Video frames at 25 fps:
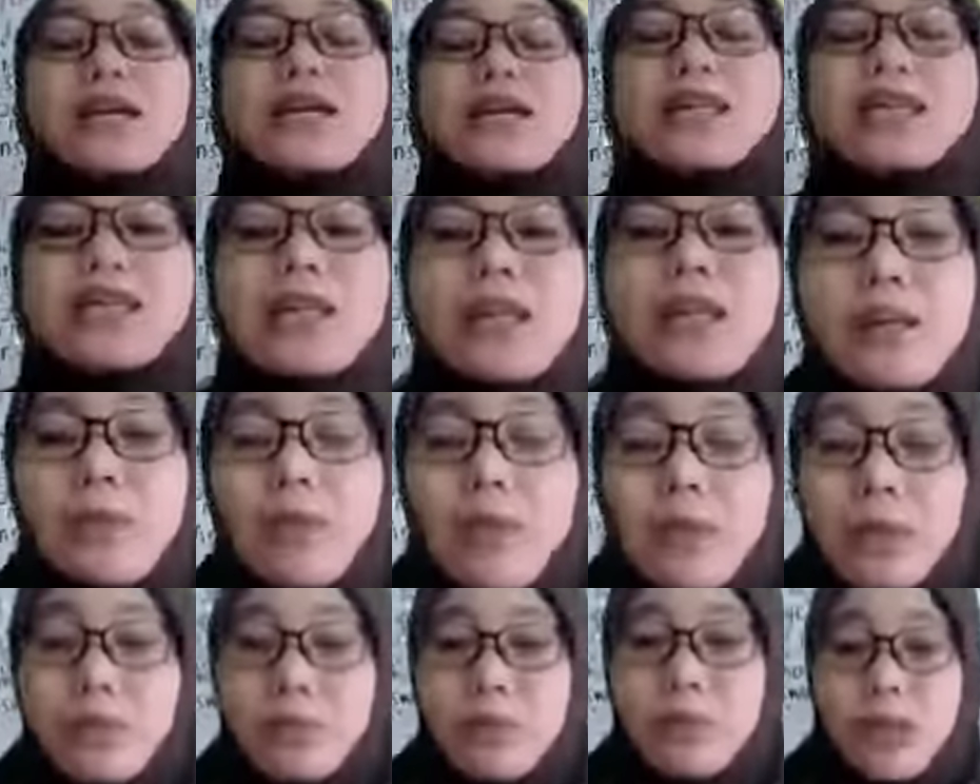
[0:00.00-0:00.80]
Sit
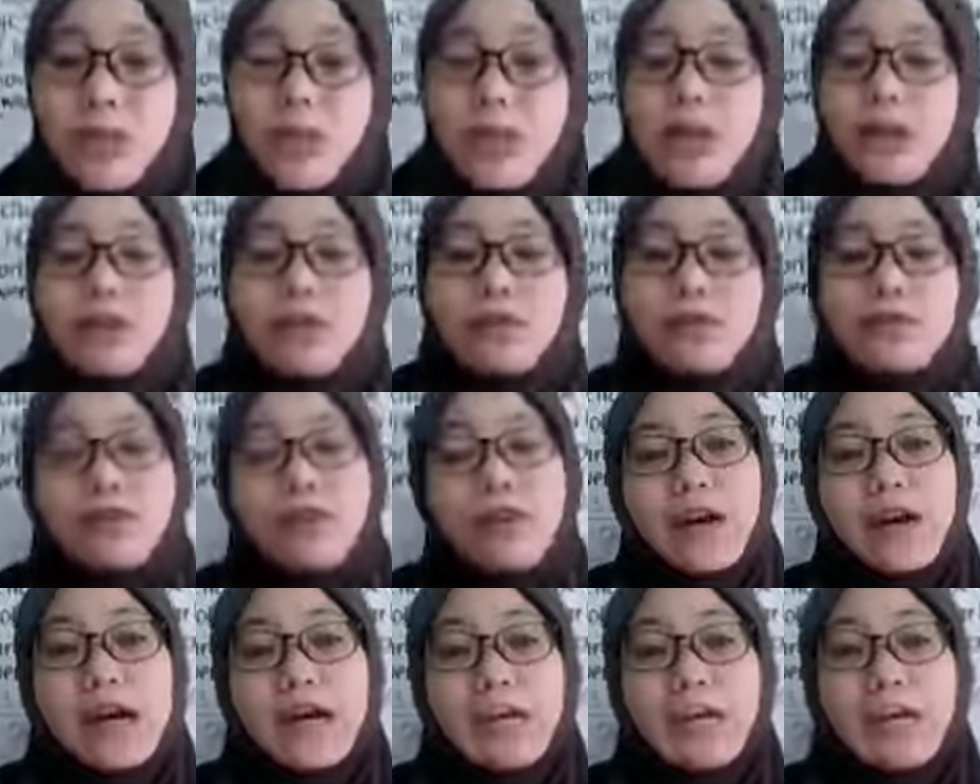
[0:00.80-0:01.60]
with me. I'll
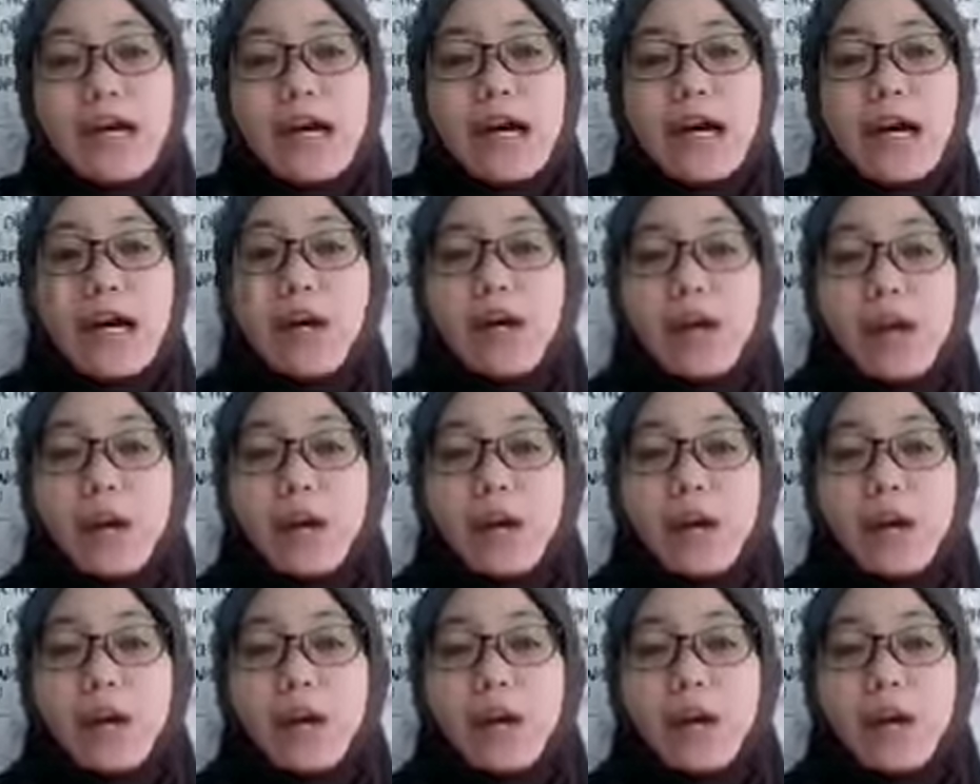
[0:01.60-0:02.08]
find out.